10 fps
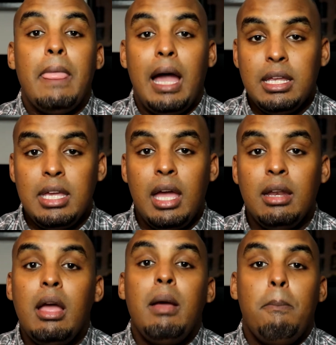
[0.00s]

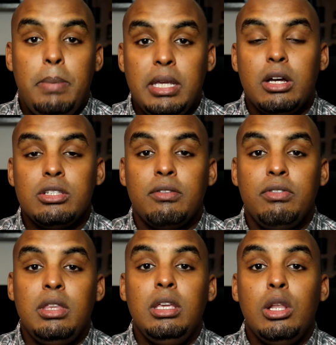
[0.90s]
Again, because
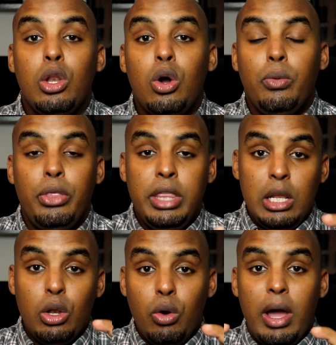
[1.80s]
of the low